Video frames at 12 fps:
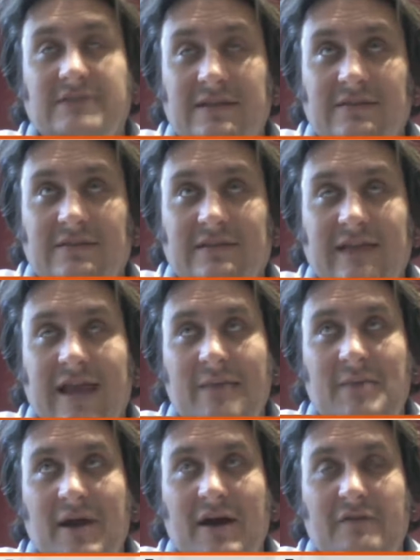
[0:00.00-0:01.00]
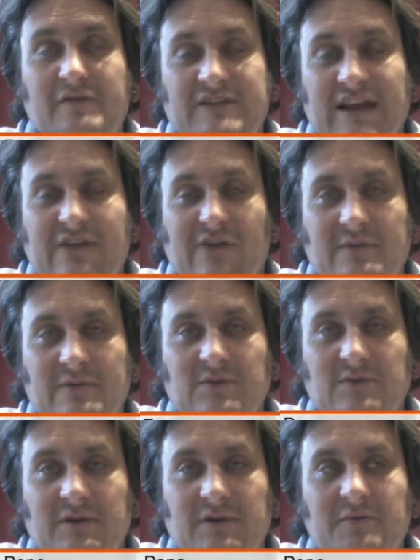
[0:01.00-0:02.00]
the API for Telegram is well
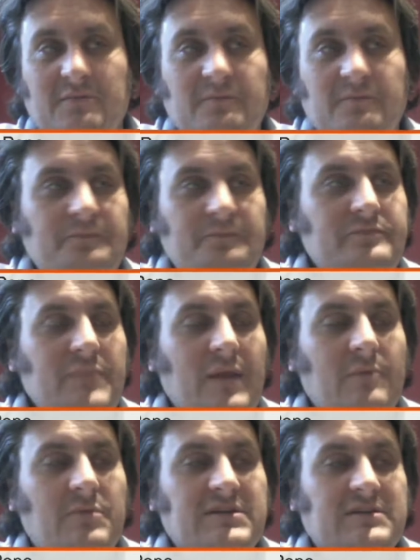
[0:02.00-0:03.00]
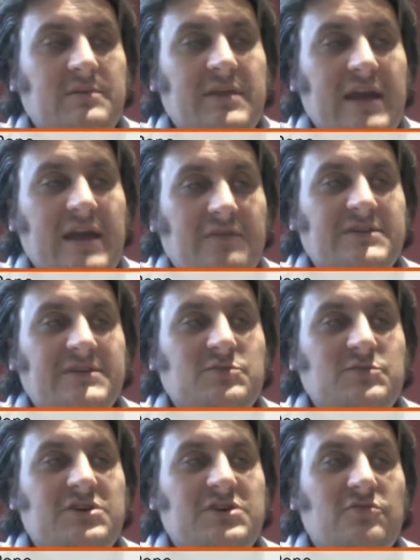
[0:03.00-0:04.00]
known. But some of the others, which
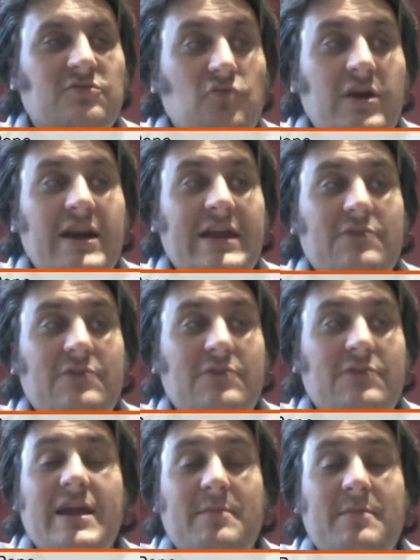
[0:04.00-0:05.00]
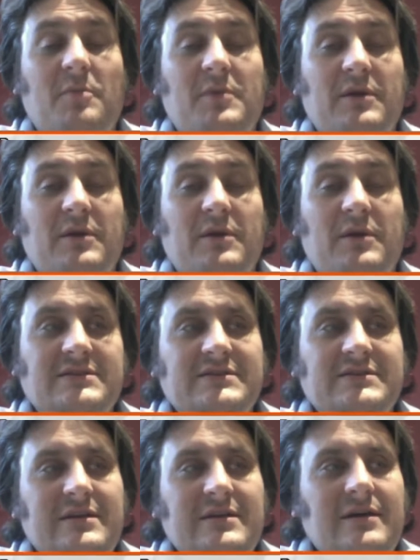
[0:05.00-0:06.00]
are the really, really popular ones,
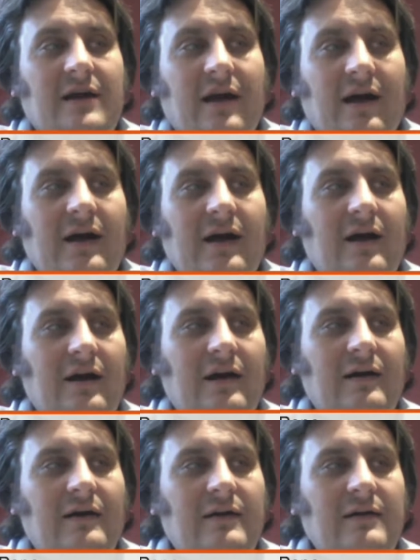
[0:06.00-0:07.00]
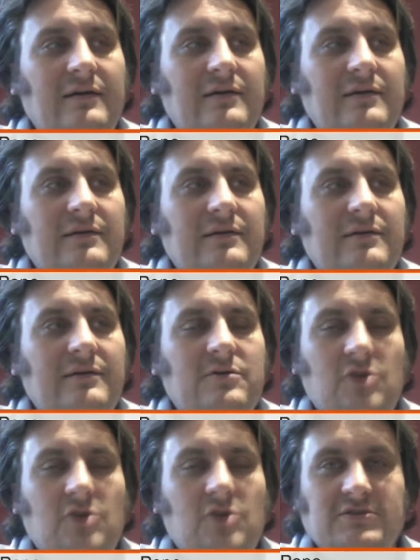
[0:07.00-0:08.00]
are
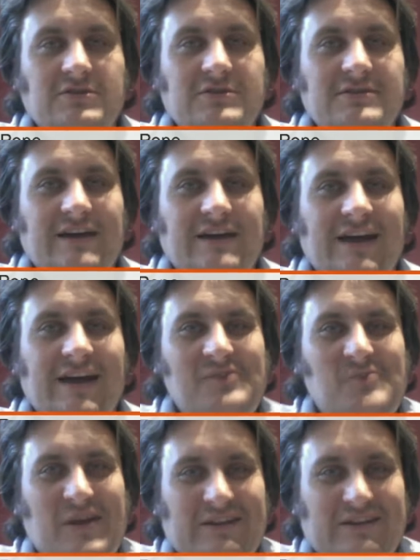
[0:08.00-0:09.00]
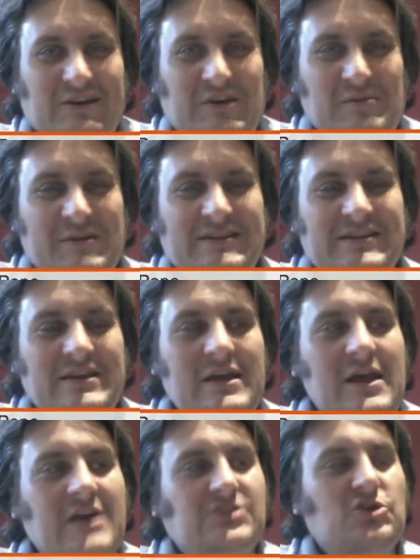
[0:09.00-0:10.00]
not well documented.
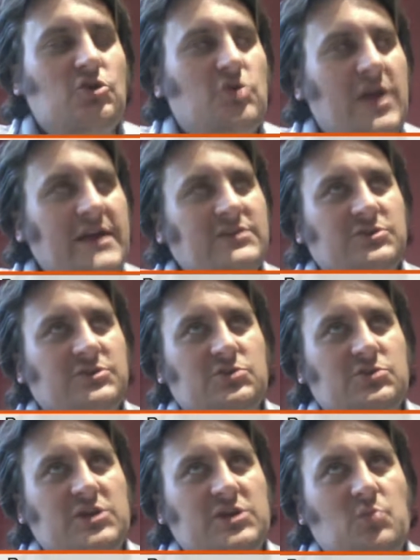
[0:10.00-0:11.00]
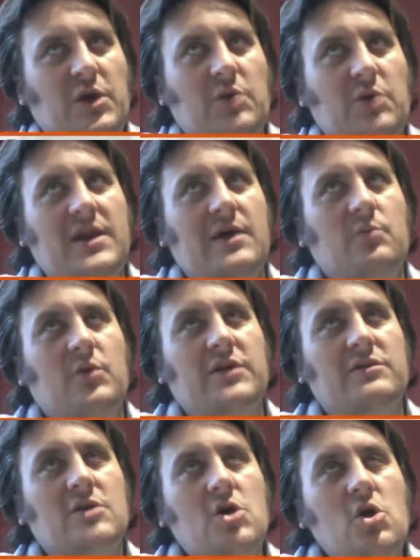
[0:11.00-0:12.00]
And so you get into a situation where you end up with
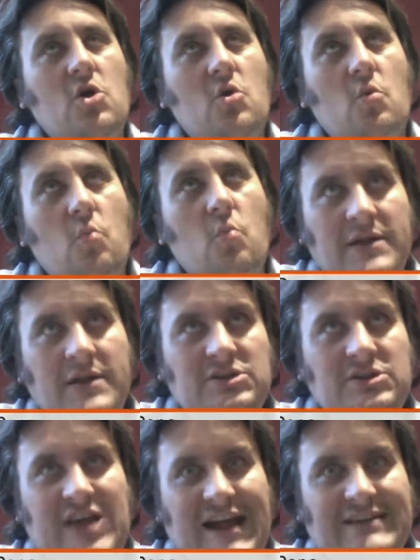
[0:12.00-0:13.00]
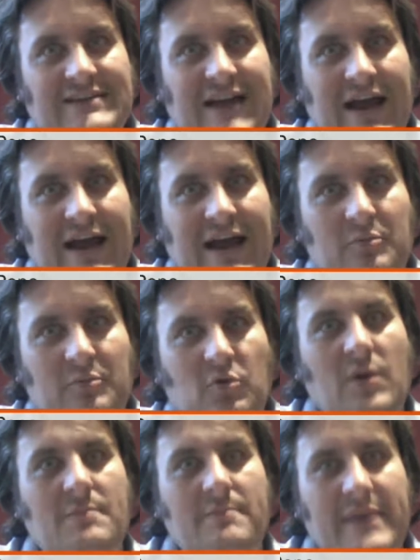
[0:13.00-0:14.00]
one chat app or
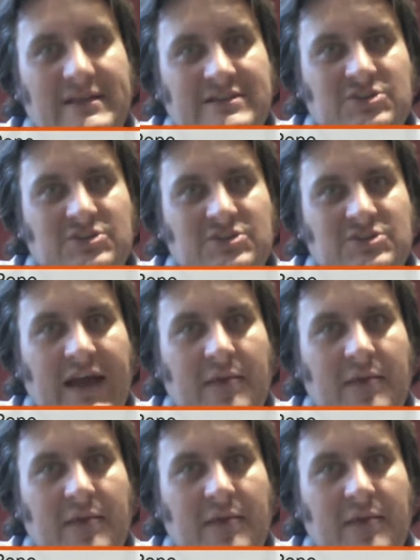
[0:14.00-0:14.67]
one messaging app,